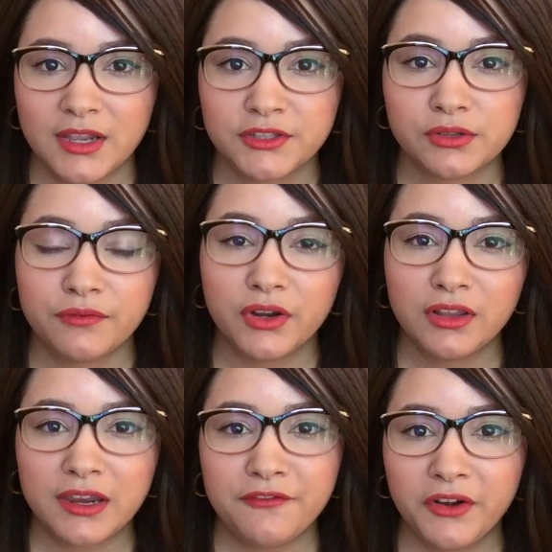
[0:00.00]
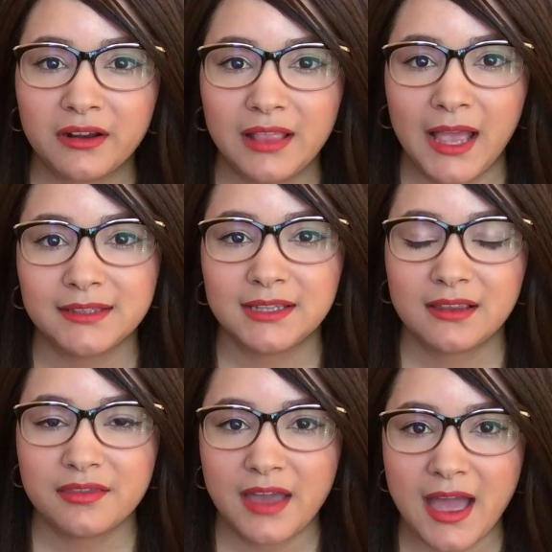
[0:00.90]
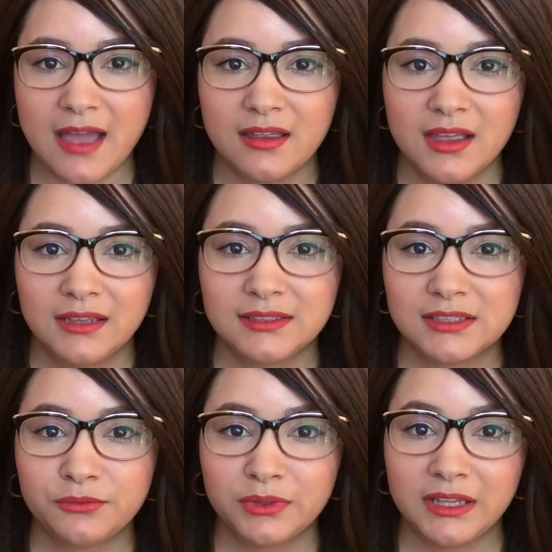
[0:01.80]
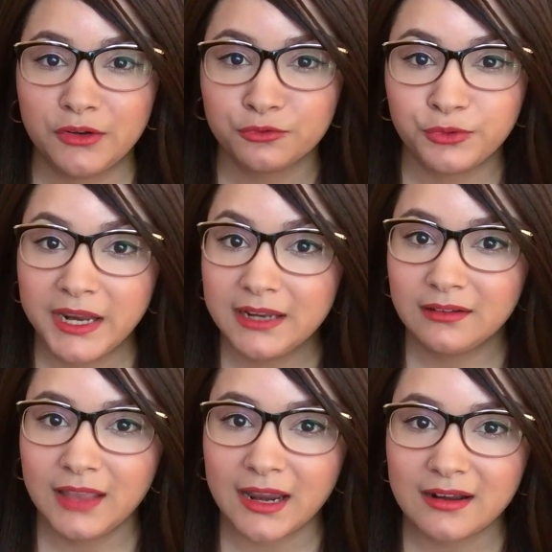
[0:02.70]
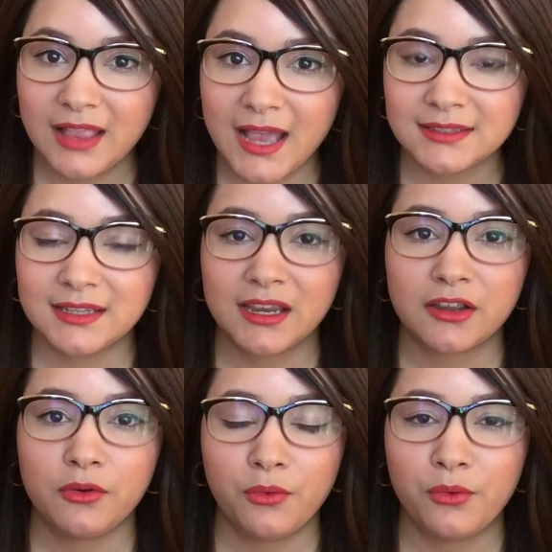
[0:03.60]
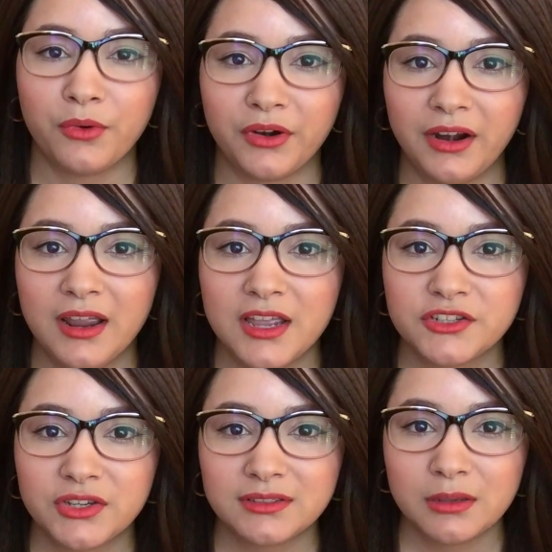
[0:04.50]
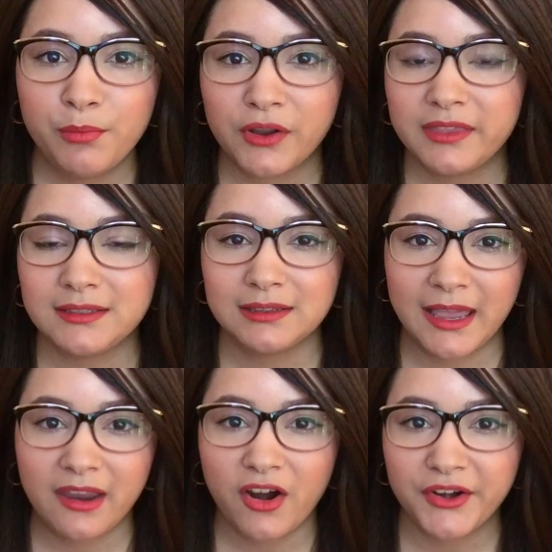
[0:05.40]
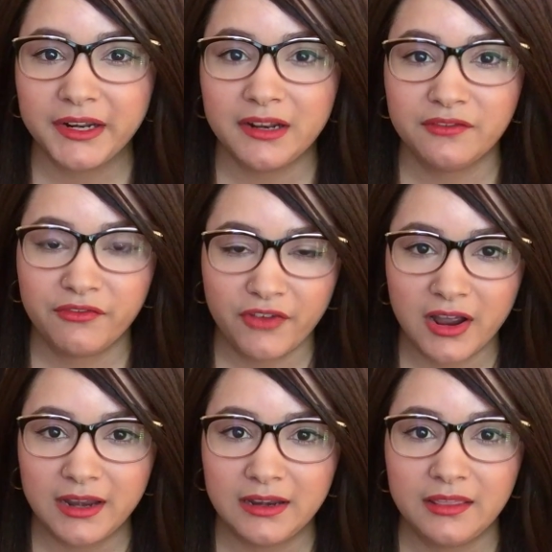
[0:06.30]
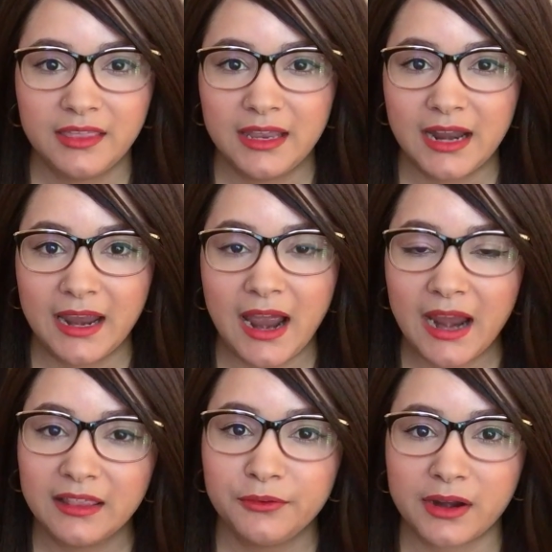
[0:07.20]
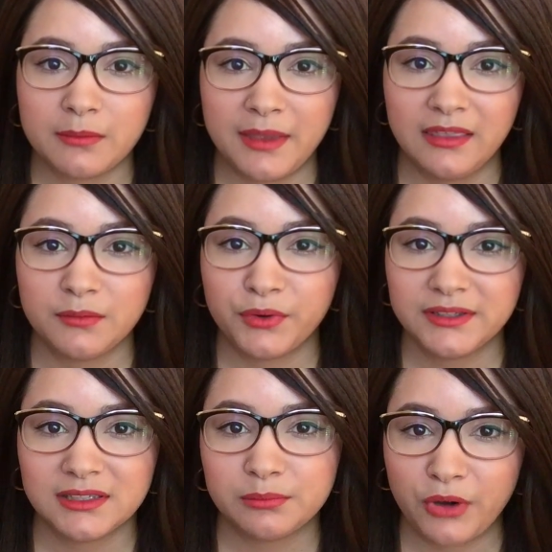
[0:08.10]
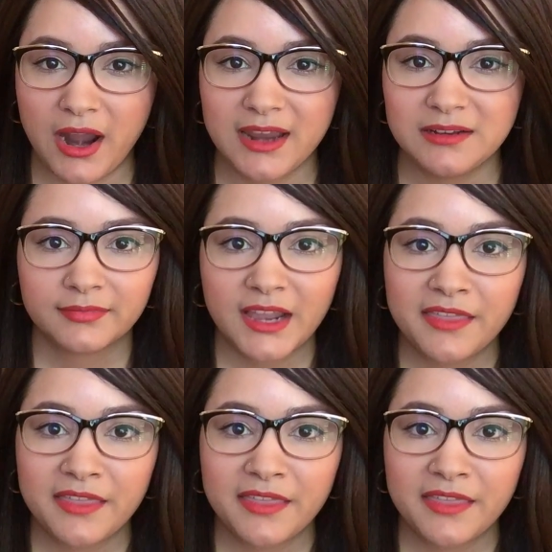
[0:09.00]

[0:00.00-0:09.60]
So if you're looking for a classic that doesn't really read like a classic, or just a book that's lighthearted and fun, then I highly recommend The Princess Bride.